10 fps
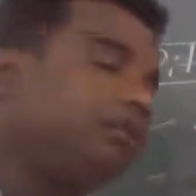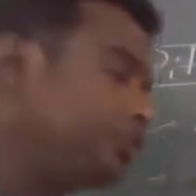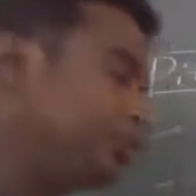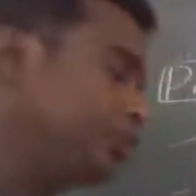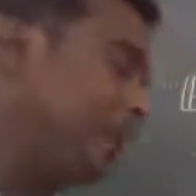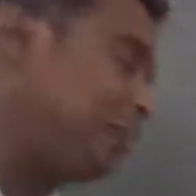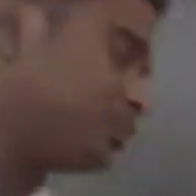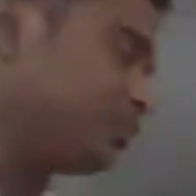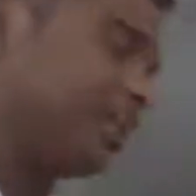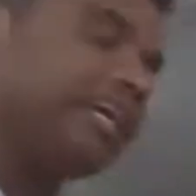That's
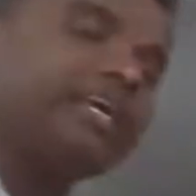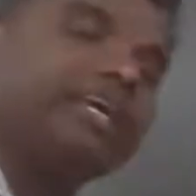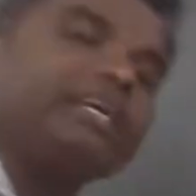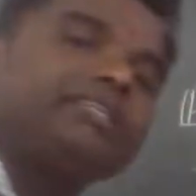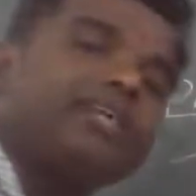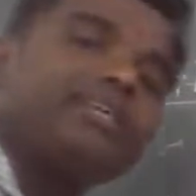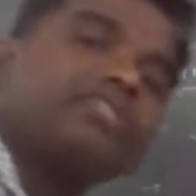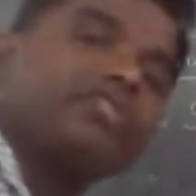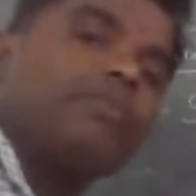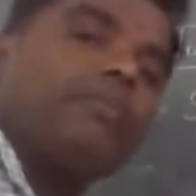why that is
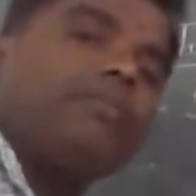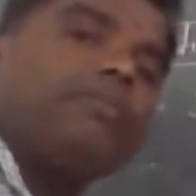the